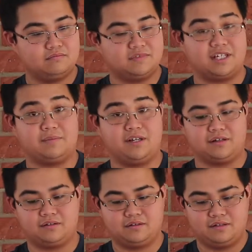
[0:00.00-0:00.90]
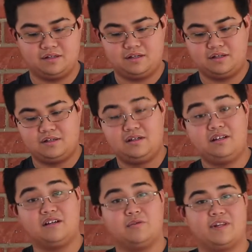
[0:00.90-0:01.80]
same thing.
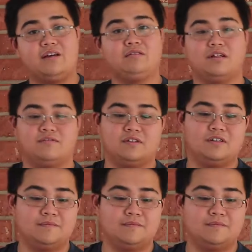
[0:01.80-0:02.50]
And without cover,